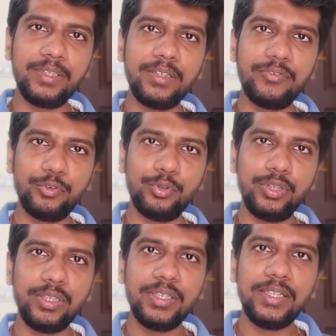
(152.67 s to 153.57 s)
the
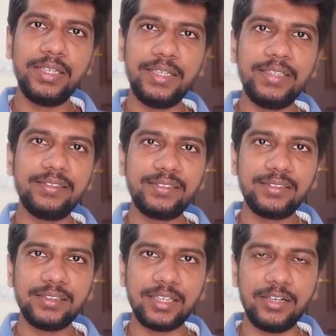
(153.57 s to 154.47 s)
food is
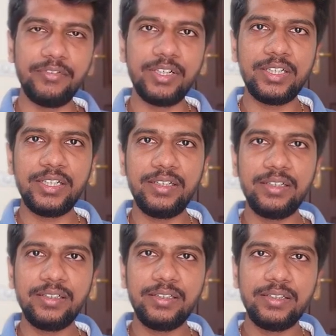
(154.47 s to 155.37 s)
converted